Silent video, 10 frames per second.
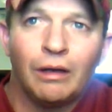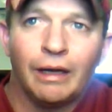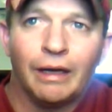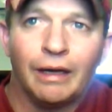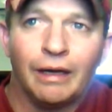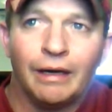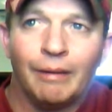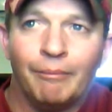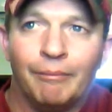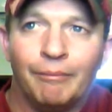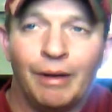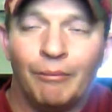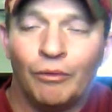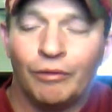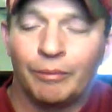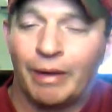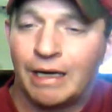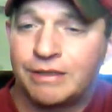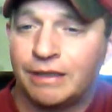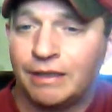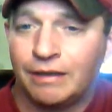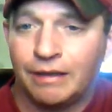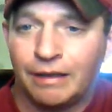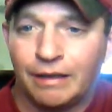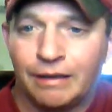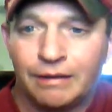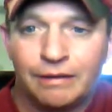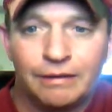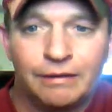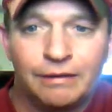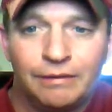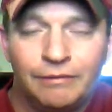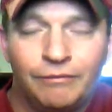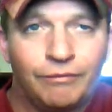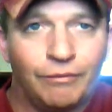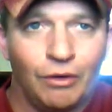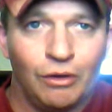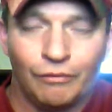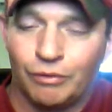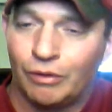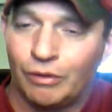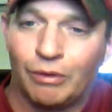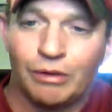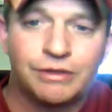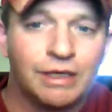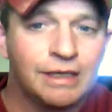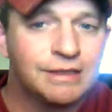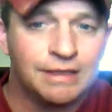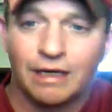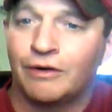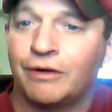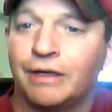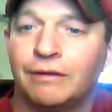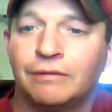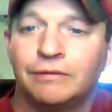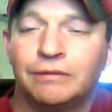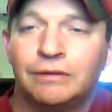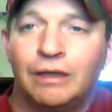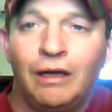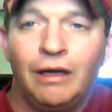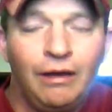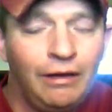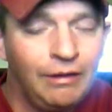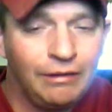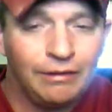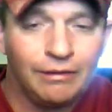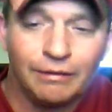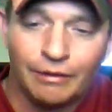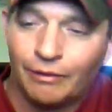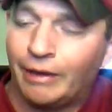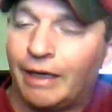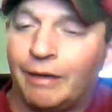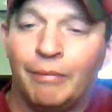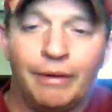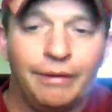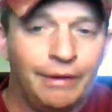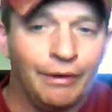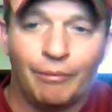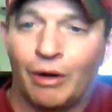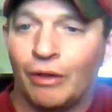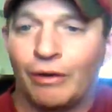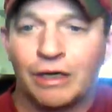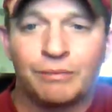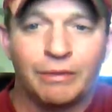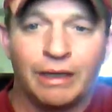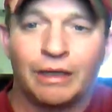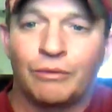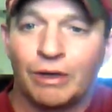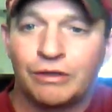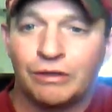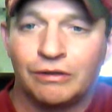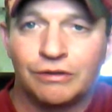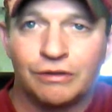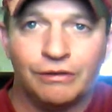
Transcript: And I'm I'm moving past it and for all of you that want to stay stuck on it, go ahead, but don't bother asking me any questions.